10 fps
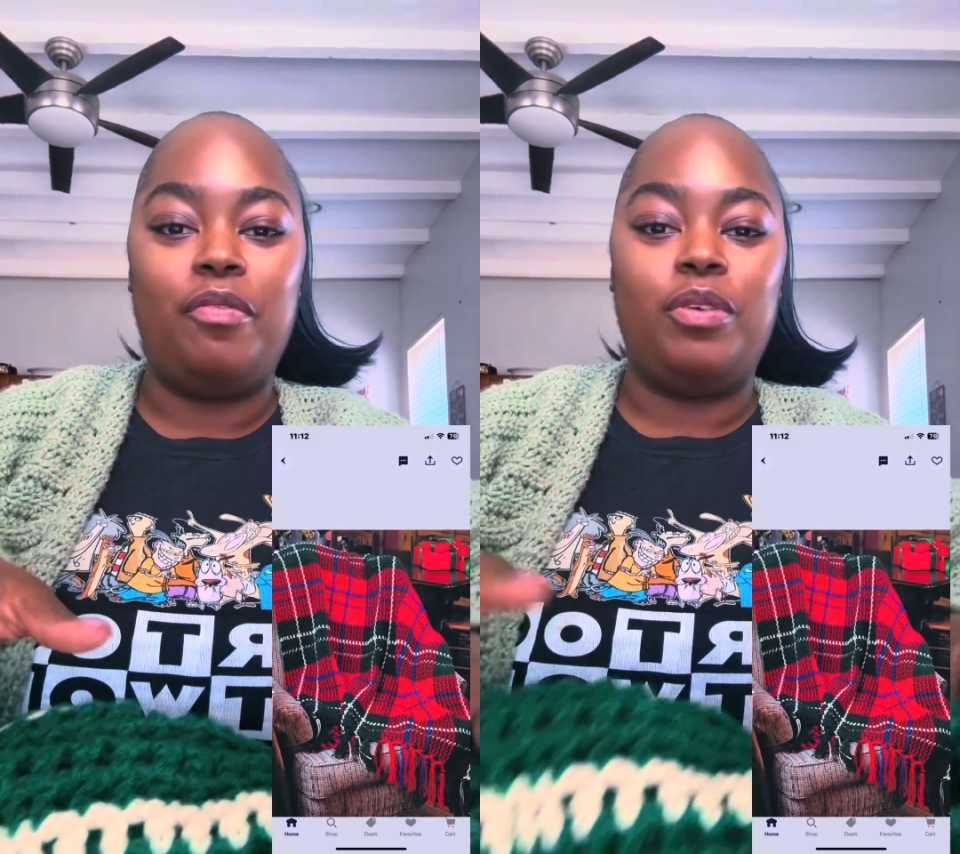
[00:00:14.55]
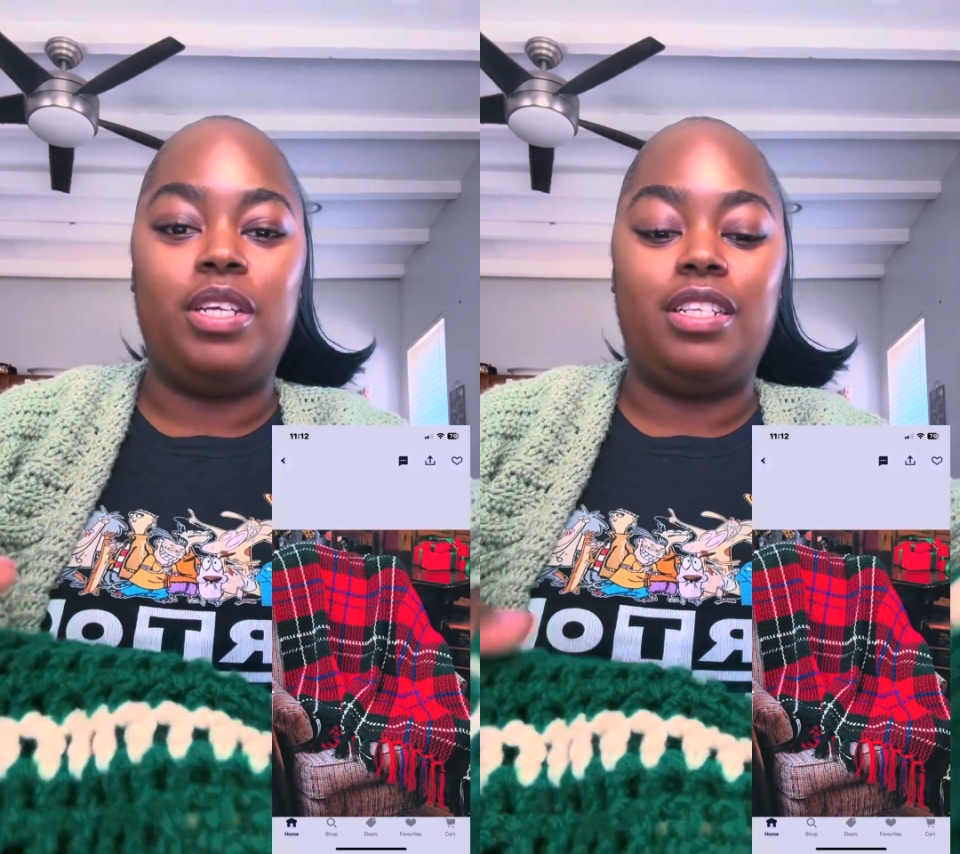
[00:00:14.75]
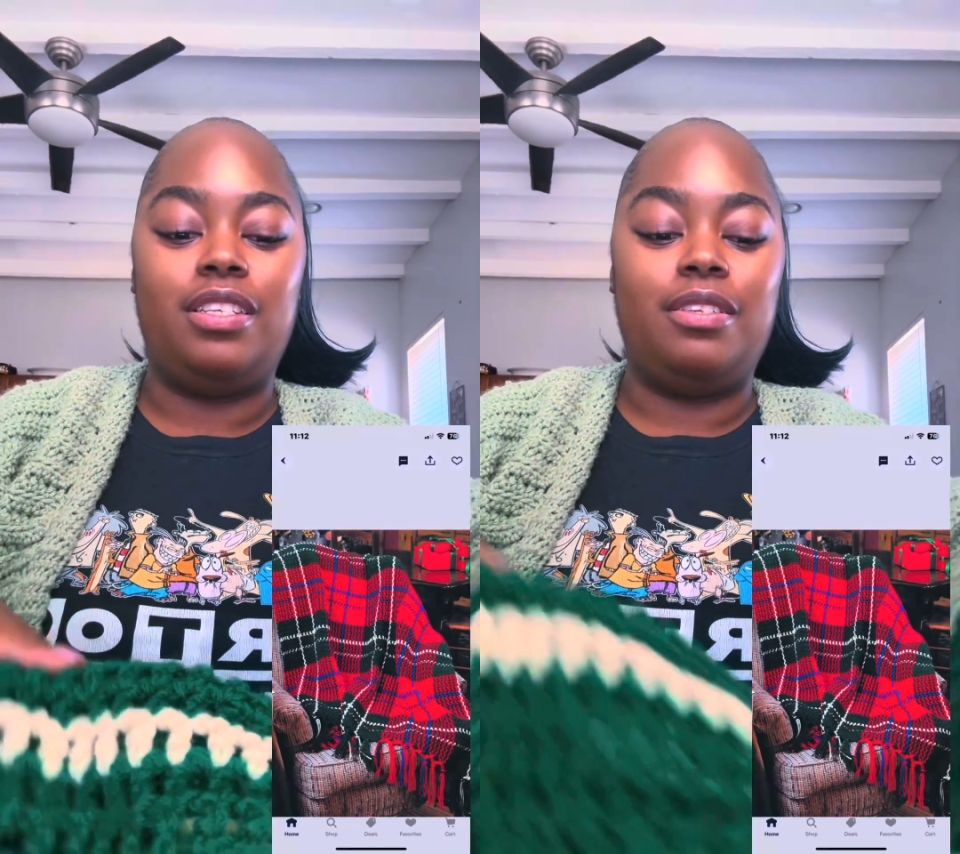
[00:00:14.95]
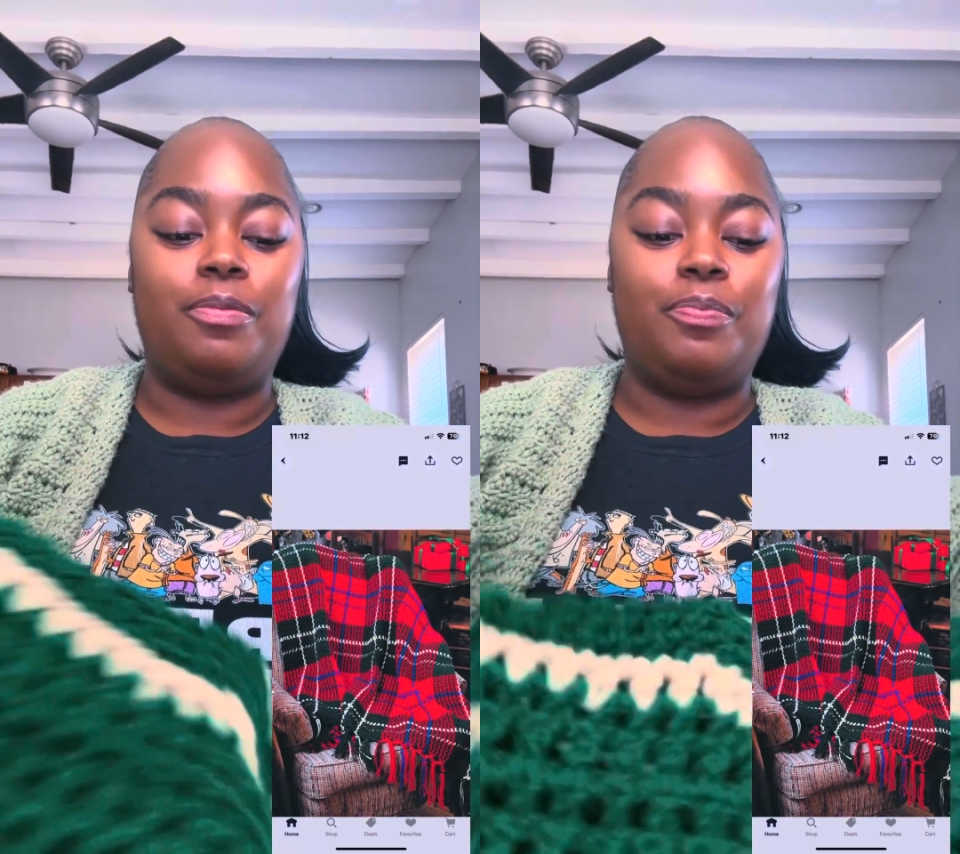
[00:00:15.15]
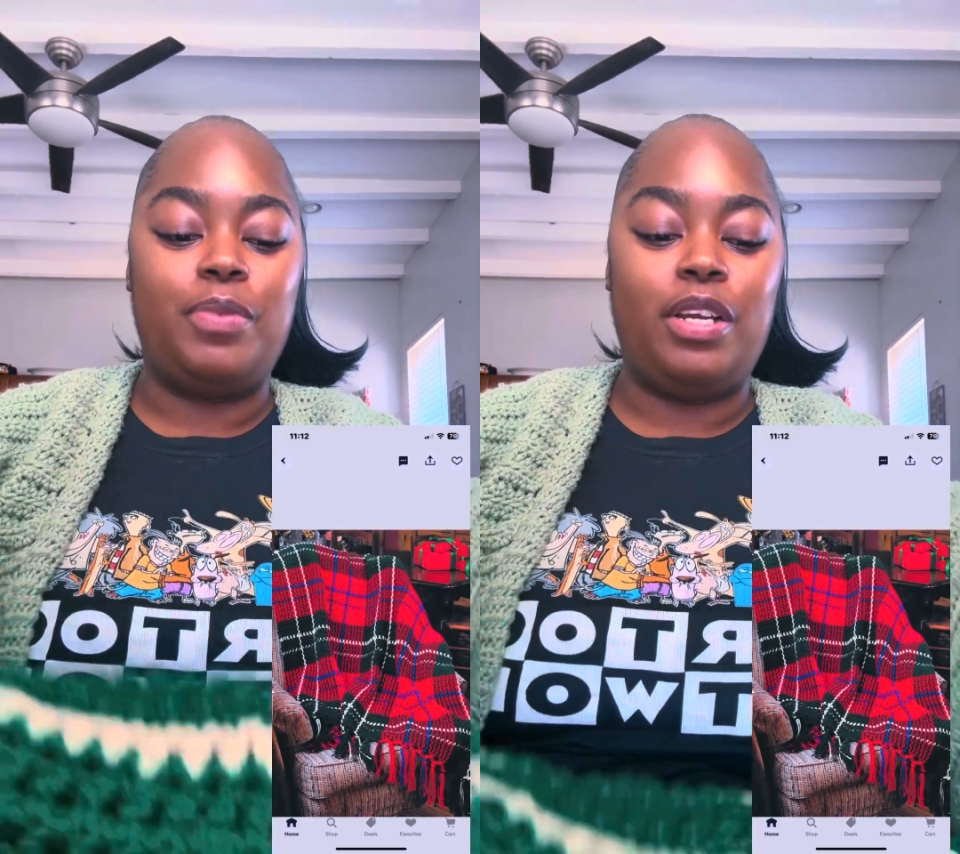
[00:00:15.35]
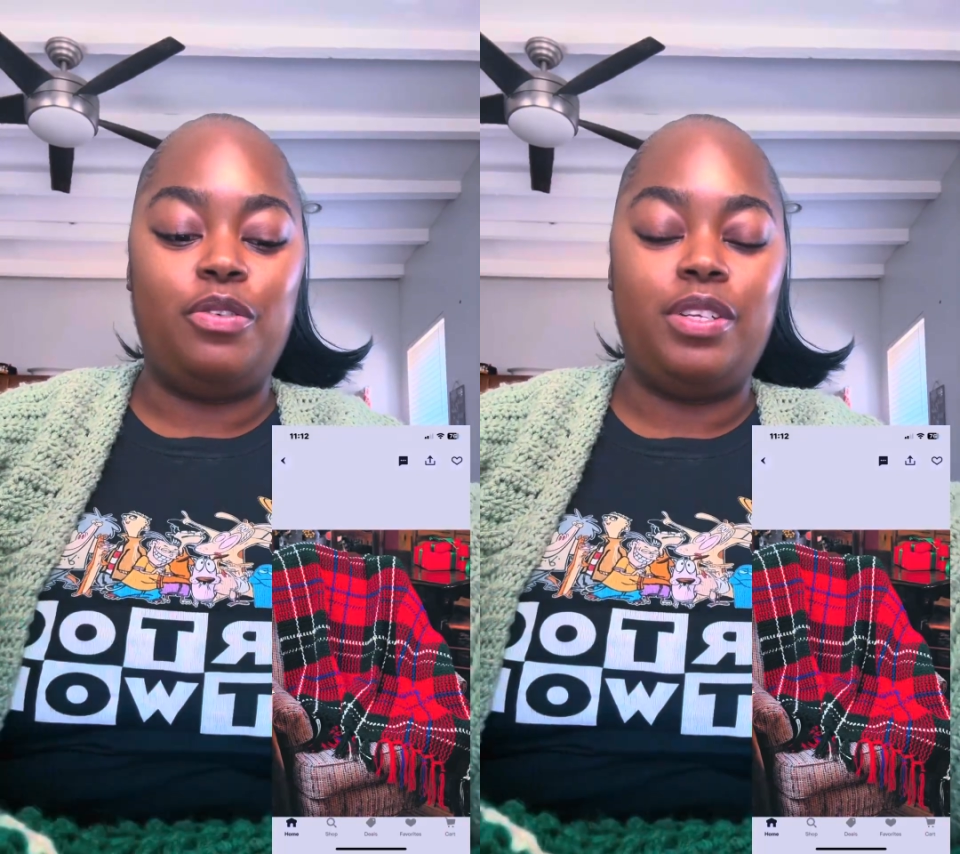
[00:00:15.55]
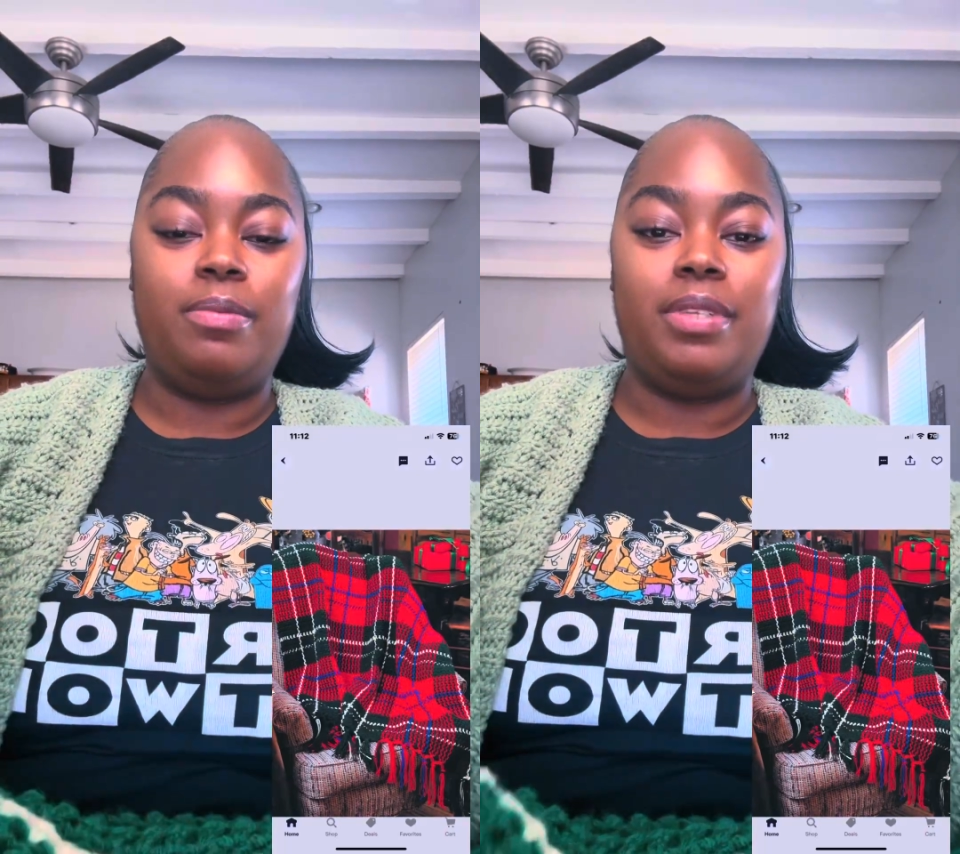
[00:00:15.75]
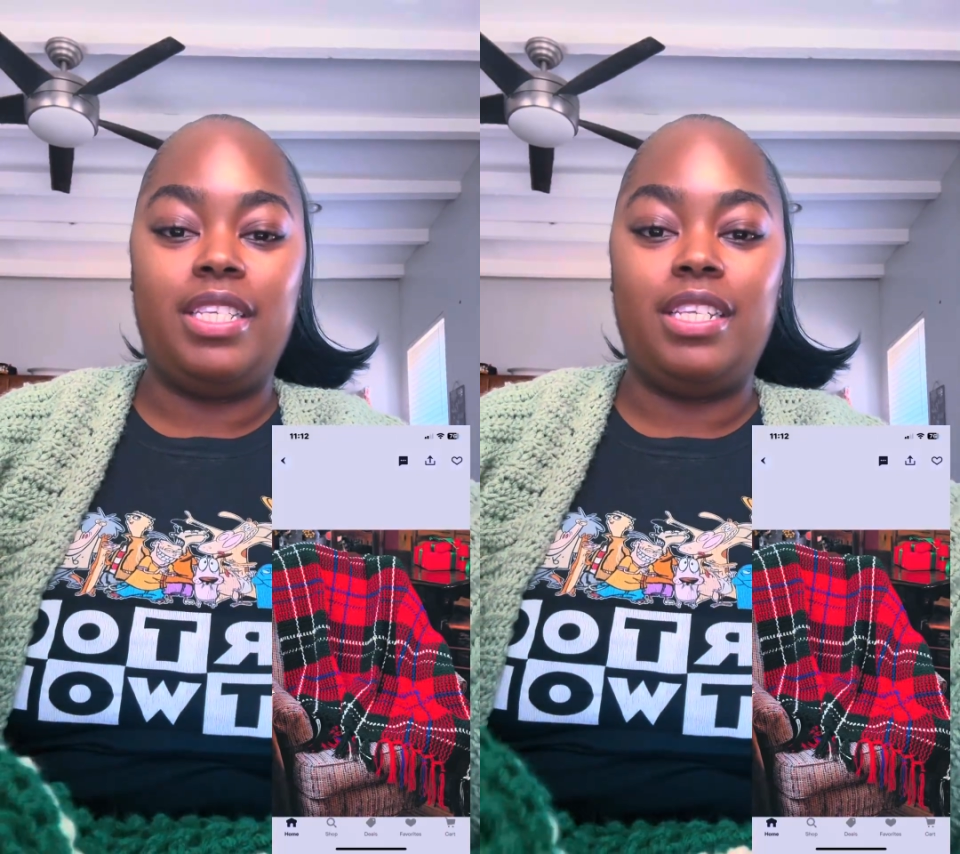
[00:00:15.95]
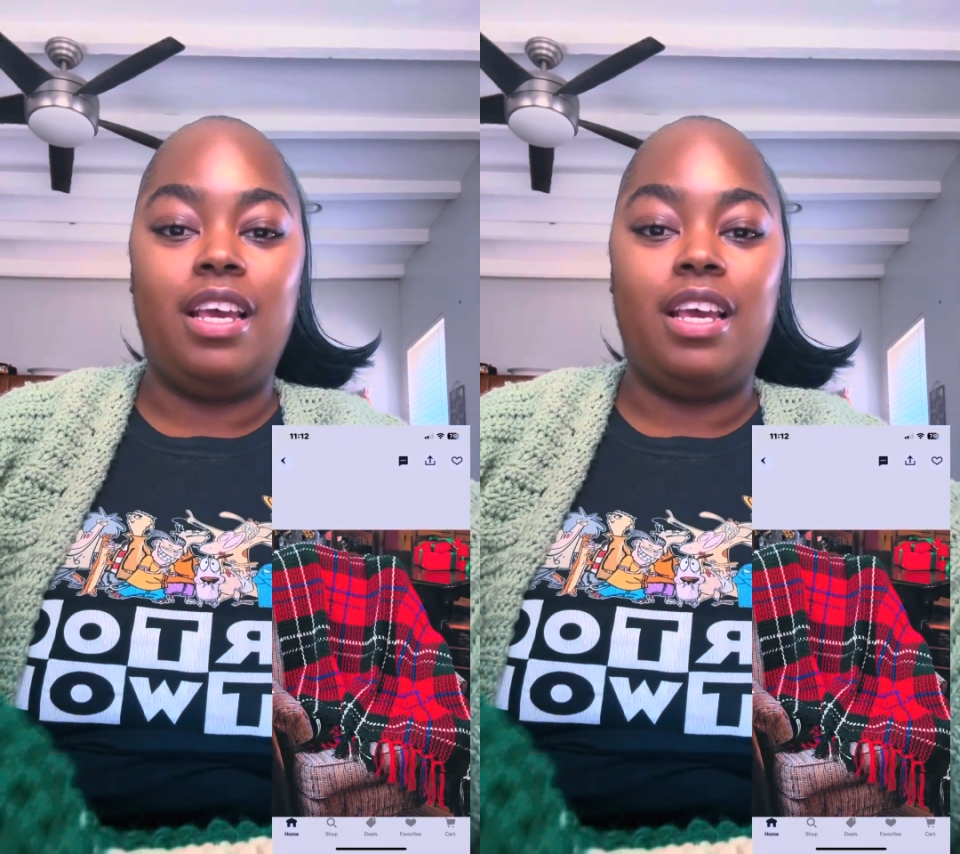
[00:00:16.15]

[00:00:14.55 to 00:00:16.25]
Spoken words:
forgets my Christmas